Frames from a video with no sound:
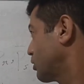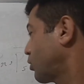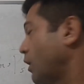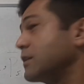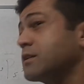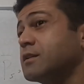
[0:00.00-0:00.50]

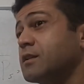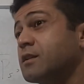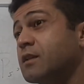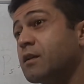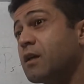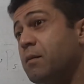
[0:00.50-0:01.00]
Quantity,
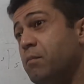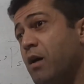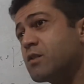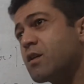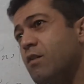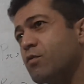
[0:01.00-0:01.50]
the
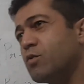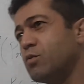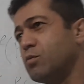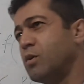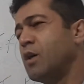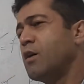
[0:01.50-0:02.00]
amount of
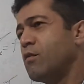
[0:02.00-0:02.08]
you.